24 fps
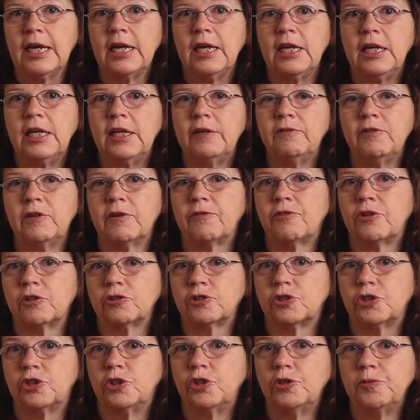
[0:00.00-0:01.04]
Even if
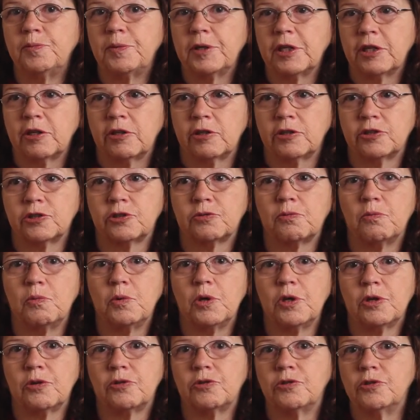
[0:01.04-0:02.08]
there's 2 parents
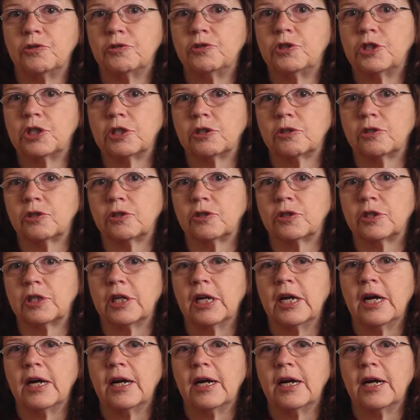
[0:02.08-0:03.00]
with 2 children,